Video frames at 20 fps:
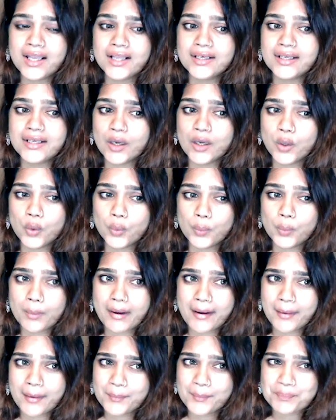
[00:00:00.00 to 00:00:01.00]
Now,
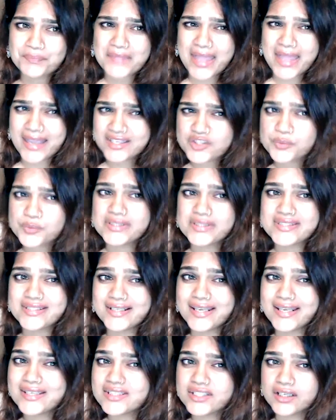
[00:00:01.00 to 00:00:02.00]
experts in
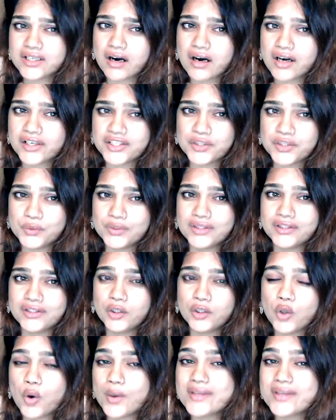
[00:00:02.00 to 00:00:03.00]
India argue that the
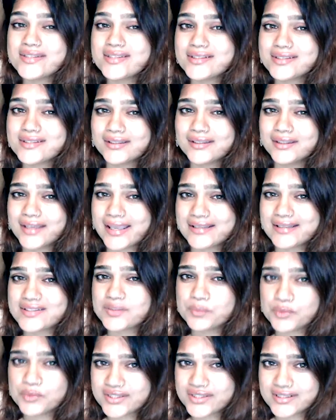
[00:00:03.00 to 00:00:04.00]
law isn't against
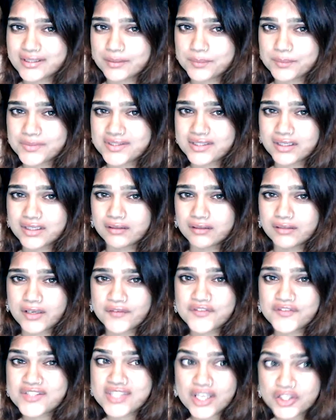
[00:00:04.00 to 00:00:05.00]
Muslims, and
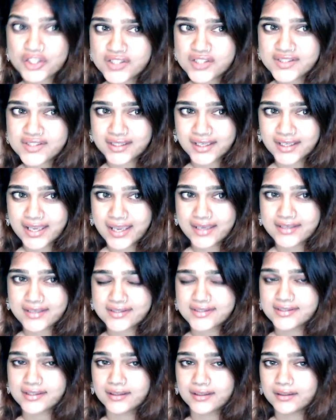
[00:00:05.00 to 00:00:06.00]
if such is the case,
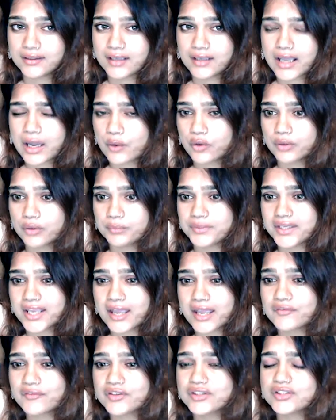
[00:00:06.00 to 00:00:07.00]
then how come they
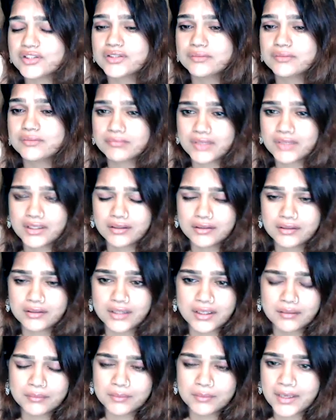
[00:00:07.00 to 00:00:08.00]
haven't
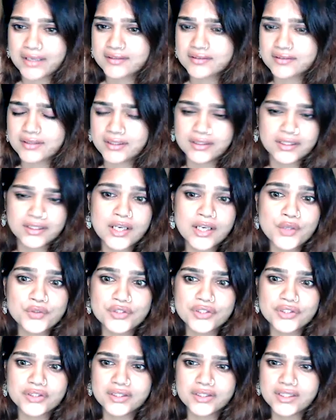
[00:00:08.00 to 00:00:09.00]

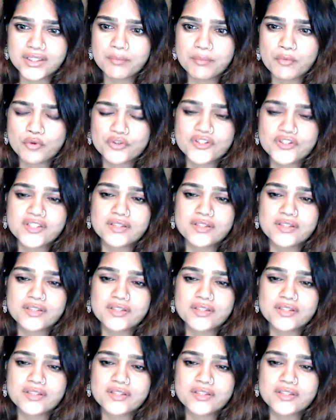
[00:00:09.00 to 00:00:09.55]
included the most